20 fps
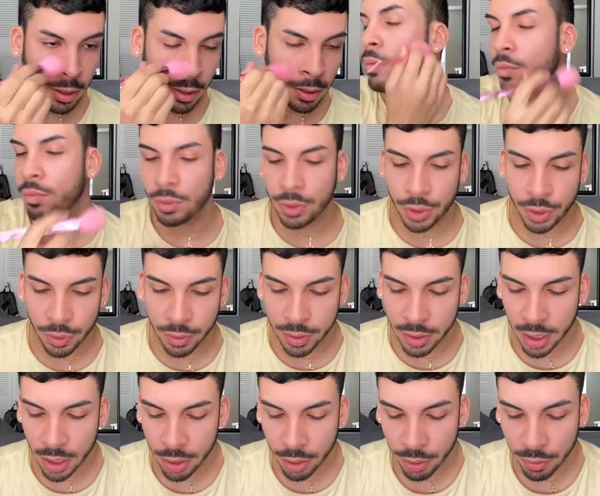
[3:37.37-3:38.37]
Once you
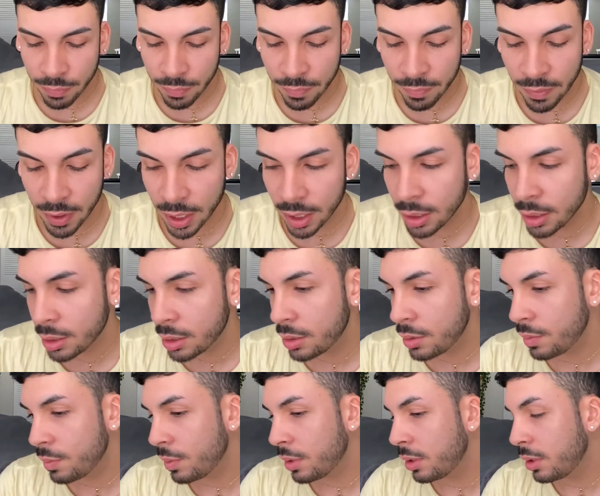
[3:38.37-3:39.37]
set your face
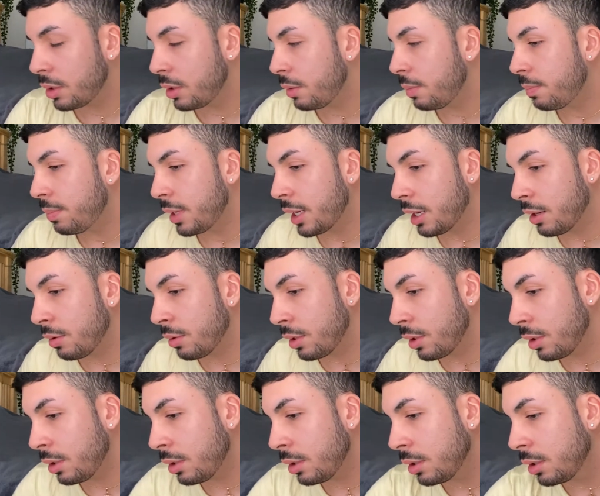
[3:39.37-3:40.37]
with the powder,